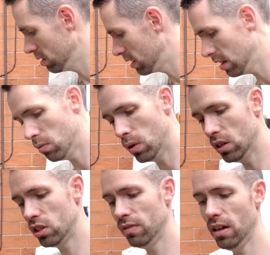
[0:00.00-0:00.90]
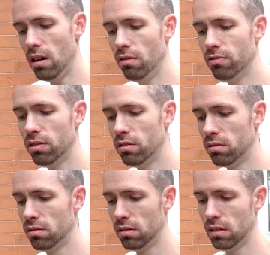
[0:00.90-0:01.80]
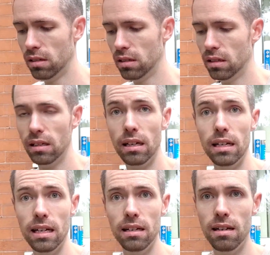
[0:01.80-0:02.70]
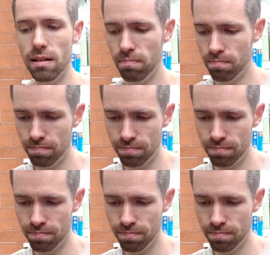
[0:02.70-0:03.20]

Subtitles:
get the worst of it off. And then